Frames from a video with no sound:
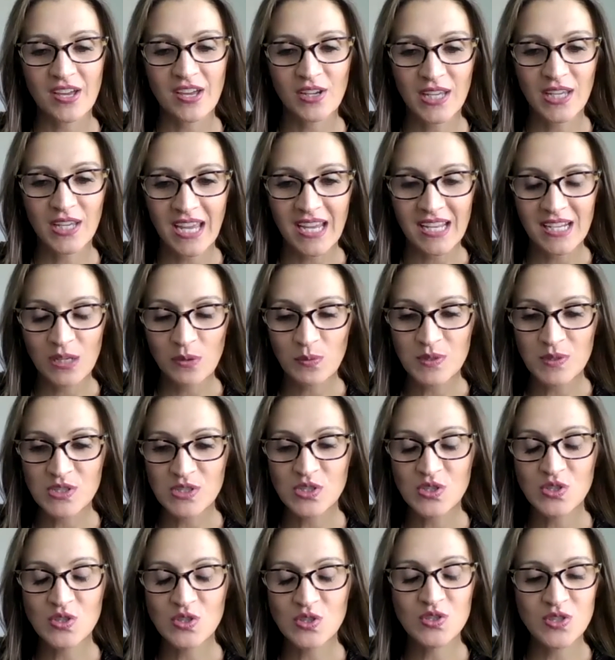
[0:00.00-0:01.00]
Katie
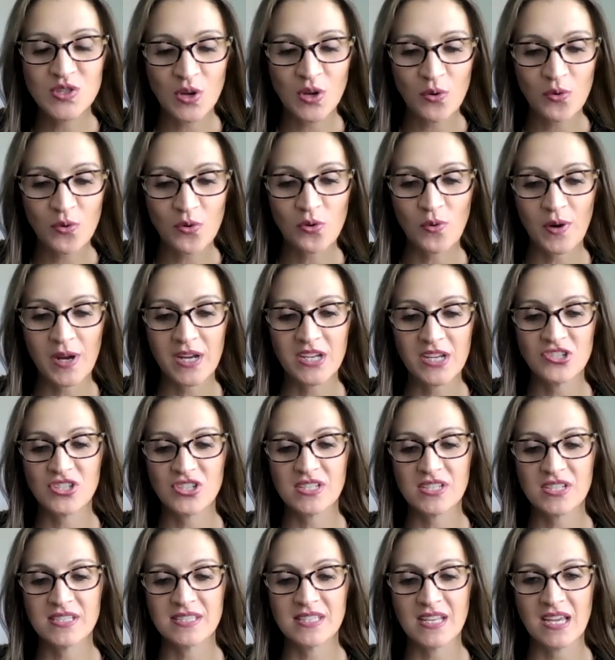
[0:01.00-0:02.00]
was so
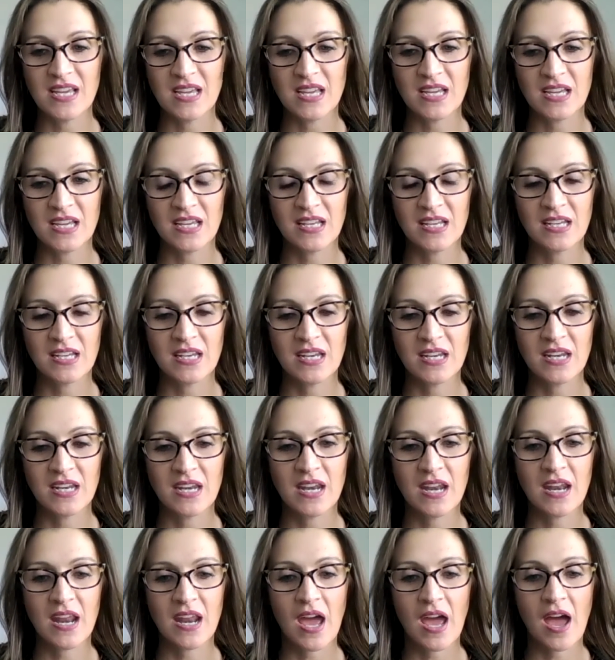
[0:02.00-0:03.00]
gracious
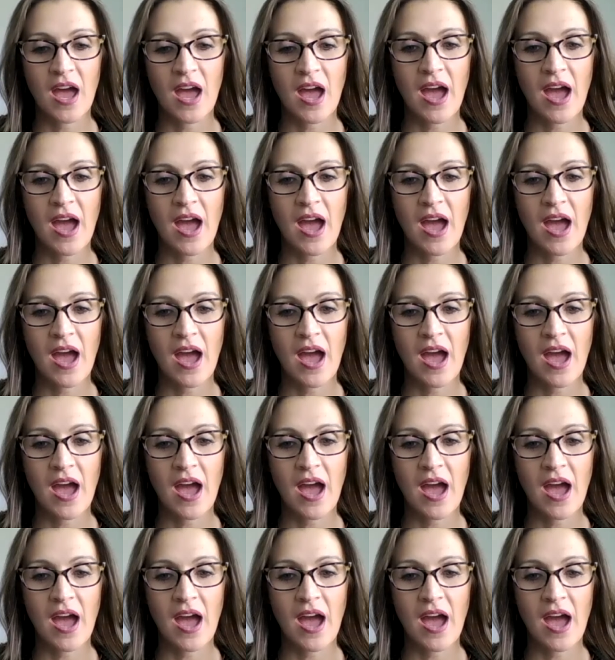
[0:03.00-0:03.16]
in